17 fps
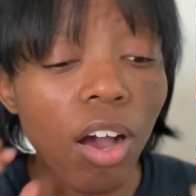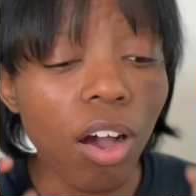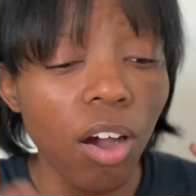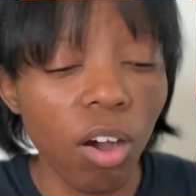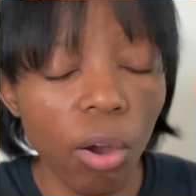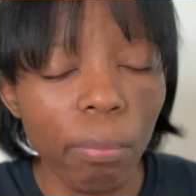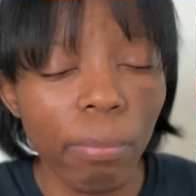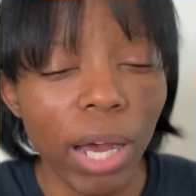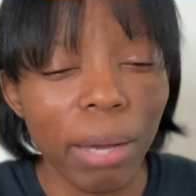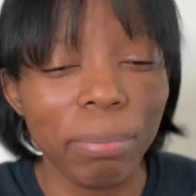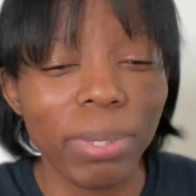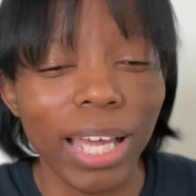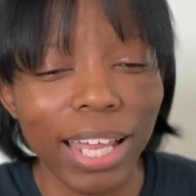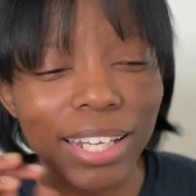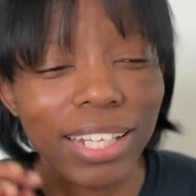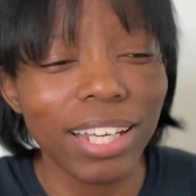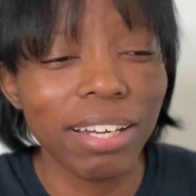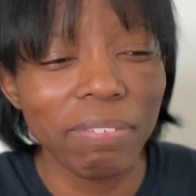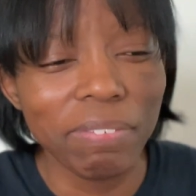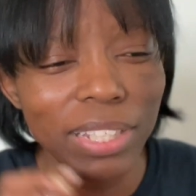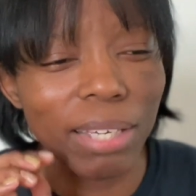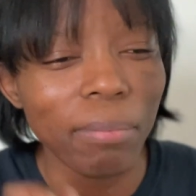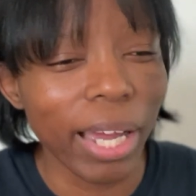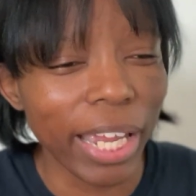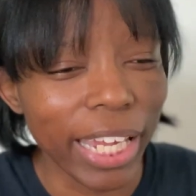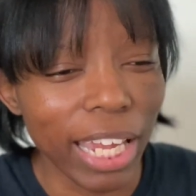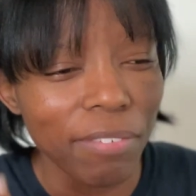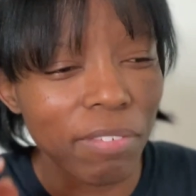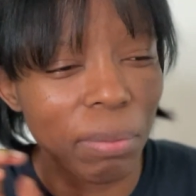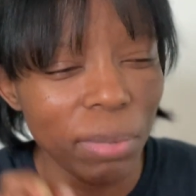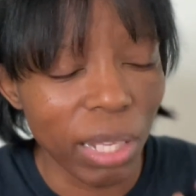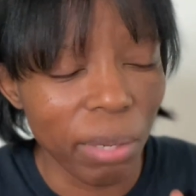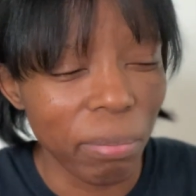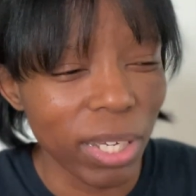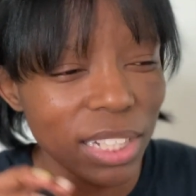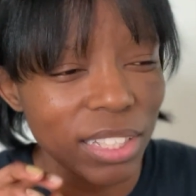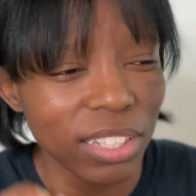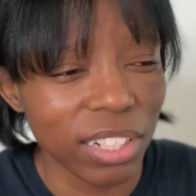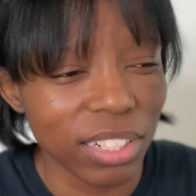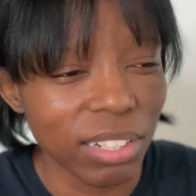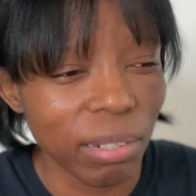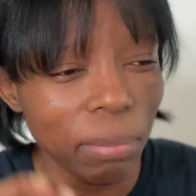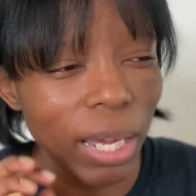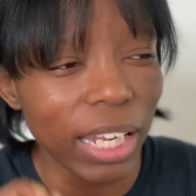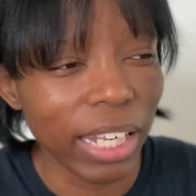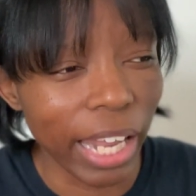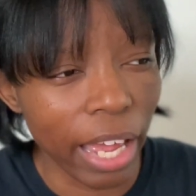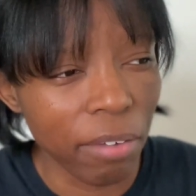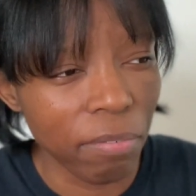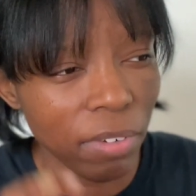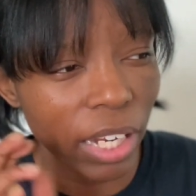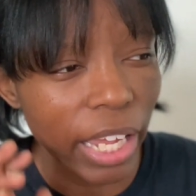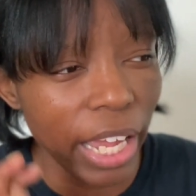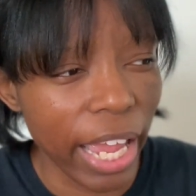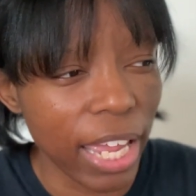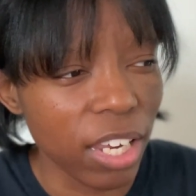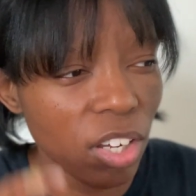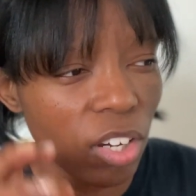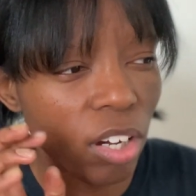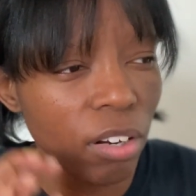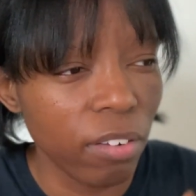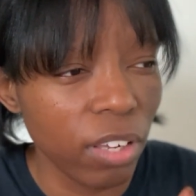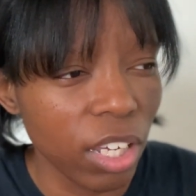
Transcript: Oh, Bobby, I loved him. I gave him the best years of my life and he ain't good.